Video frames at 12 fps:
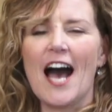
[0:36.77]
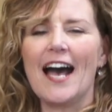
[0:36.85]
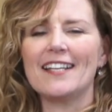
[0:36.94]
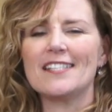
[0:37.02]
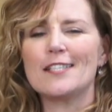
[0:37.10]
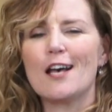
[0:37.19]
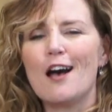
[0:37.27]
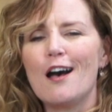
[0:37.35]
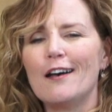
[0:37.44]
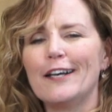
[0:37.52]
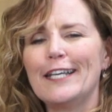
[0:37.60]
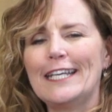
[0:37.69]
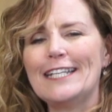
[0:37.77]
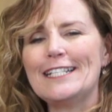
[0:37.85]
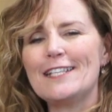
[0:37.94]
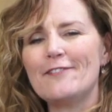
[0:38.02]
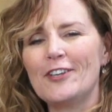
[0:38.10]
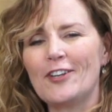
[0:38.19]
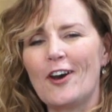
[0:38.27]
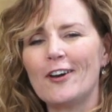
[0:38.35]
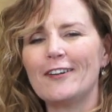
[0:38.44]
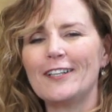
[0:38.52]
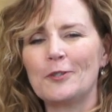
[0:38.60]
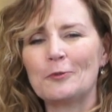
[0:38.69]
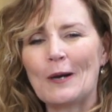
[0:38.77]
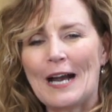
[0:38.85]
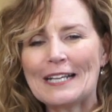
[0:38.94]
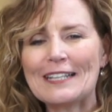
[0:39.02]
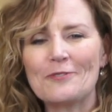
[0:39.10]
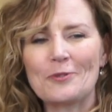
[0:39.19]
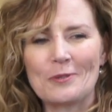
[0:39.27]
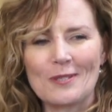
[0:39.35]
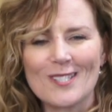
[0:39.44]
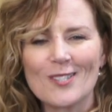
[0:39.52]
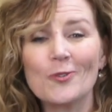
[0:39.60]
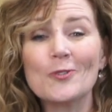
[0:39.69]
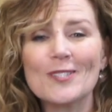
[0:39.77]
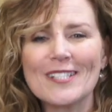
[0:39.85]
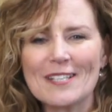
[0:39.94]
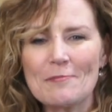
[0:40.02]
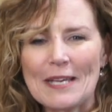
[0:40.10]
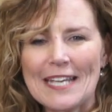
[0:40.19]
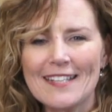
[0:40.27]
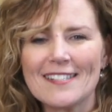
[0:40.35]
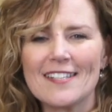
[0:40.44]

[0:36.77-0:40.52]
I saw a hint of it already rocking through the schools a bit,